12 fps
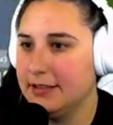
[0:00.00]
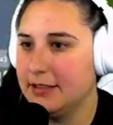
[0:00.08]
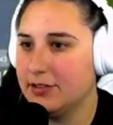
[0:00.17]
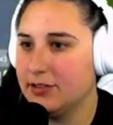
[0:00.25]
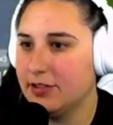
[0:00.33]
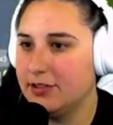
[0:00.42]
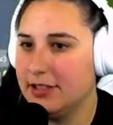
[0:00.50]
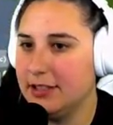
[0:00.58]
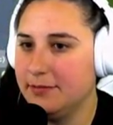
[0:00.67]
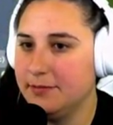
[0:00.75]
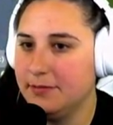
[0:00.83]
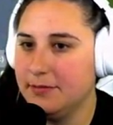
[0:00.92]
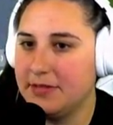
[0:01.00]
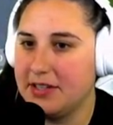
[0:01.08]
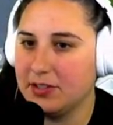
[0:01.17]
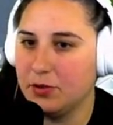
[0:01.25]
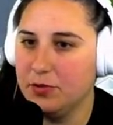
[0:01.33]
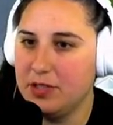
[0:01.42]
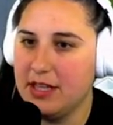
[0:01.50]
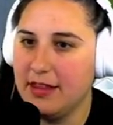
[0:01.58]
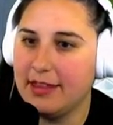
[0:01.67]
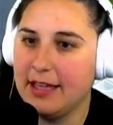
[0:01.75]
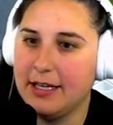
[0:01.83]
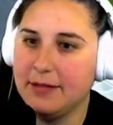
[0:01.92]
As our sim has a green
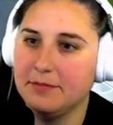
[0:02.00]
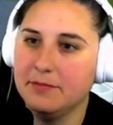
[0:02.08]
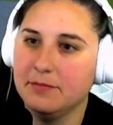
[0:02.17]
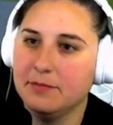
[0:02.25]
thumb.